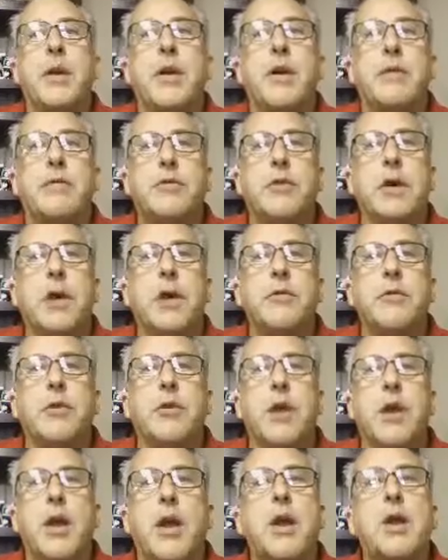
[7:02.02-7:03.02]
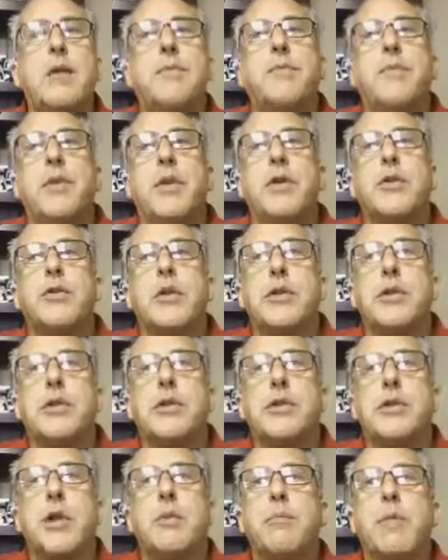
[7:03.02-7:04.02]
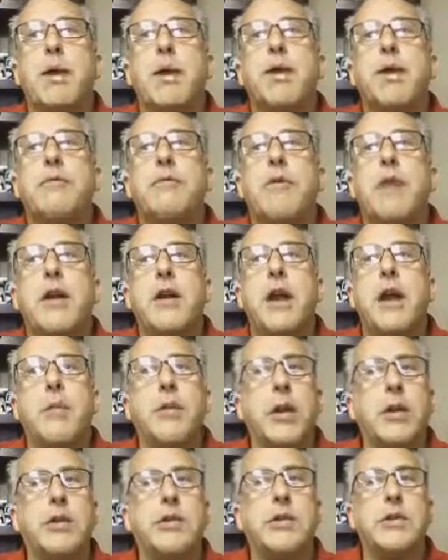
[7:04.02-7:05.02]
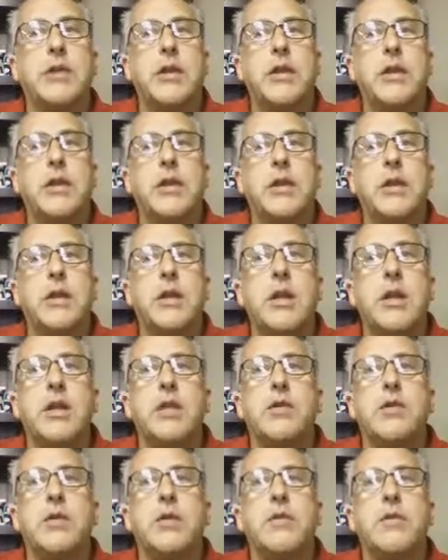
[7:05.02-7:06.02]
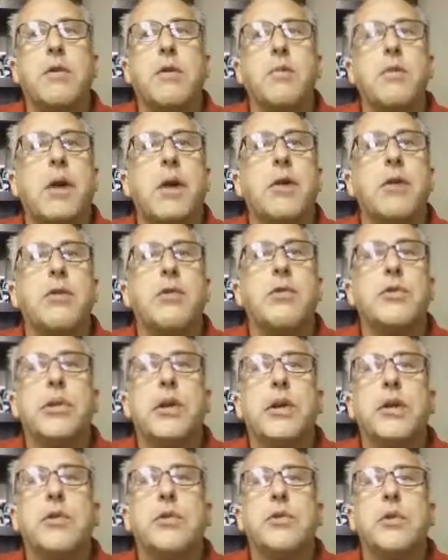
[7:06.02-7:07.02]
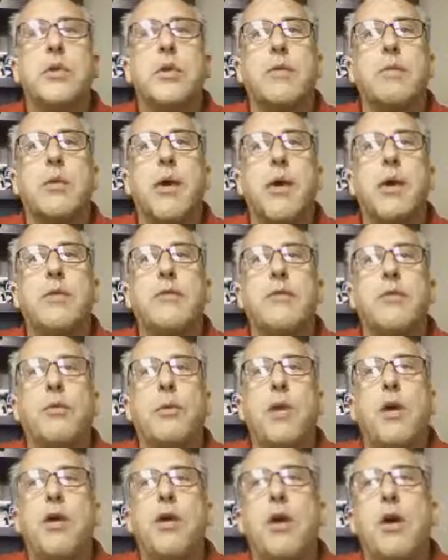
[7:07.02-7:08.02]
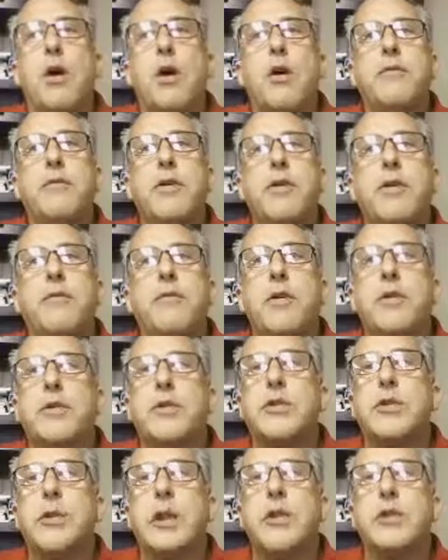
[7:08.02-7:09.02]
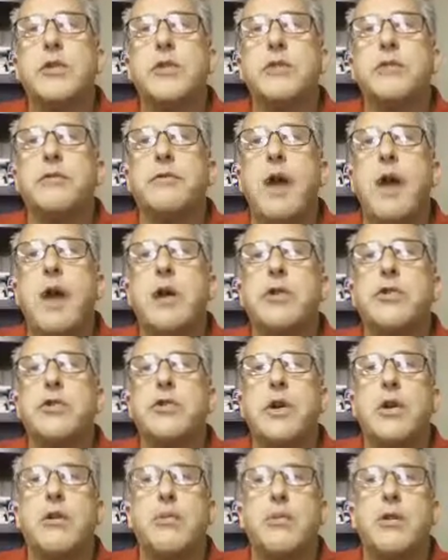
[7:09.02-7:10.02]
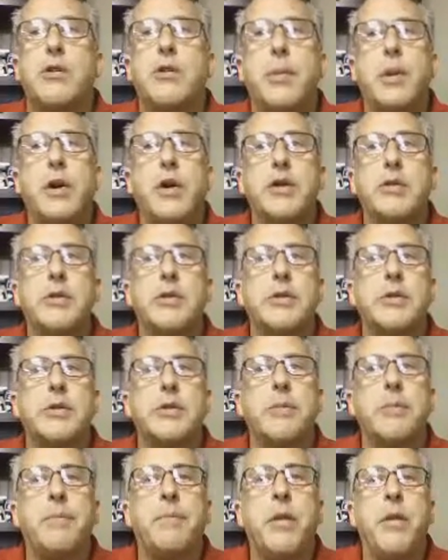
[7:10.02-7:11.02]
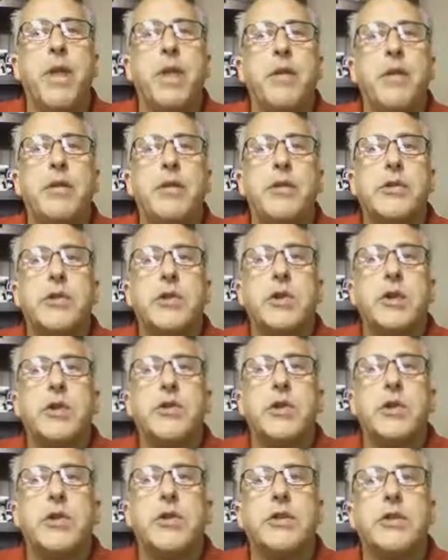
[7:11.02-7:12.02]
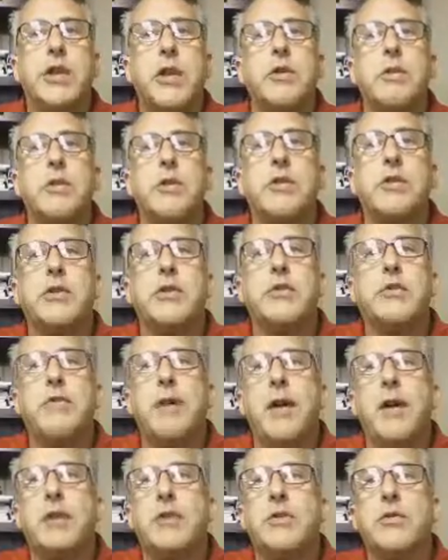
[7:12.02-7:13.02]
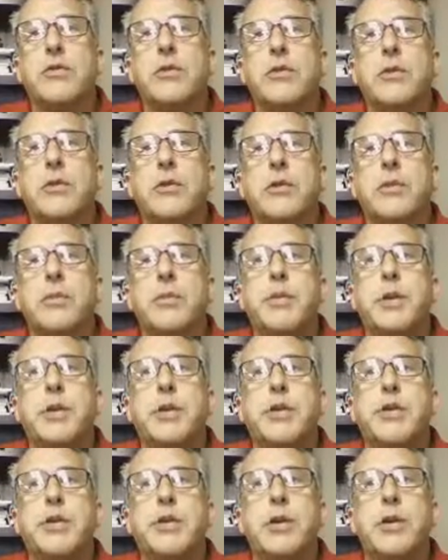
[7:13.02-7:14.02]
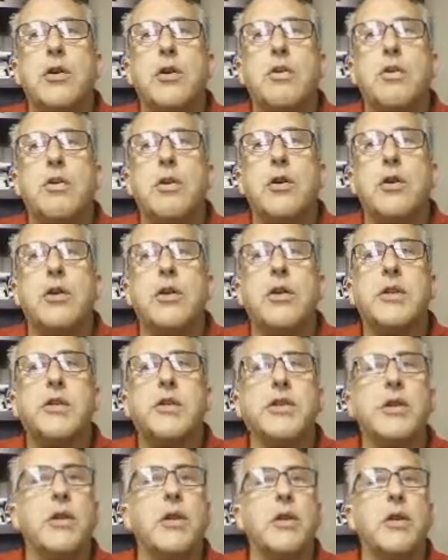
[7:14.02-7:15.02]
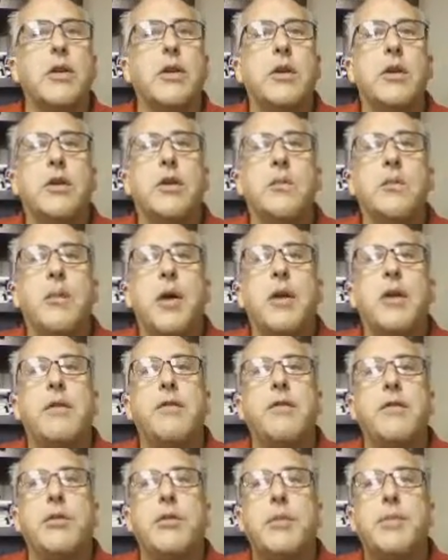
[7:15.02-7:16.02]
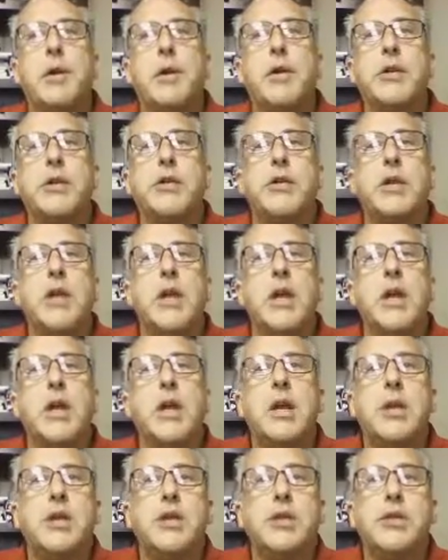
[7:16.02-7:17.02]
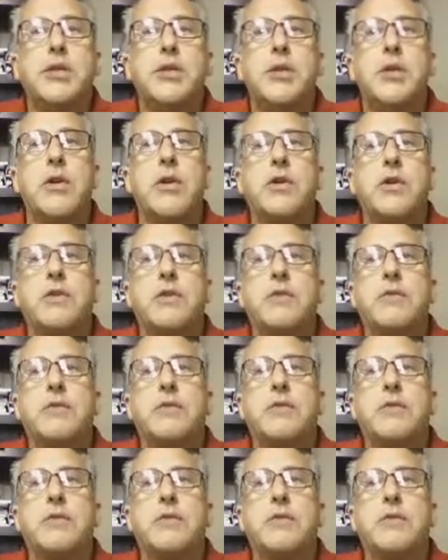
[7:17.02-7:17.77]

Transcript: of Chapter 8 addresses competitive dynamics. The entry of competitors into a competitive arena often invokes cycles of action and responses. This section examines the factors that must be considered when considering a competitive response, the seriousness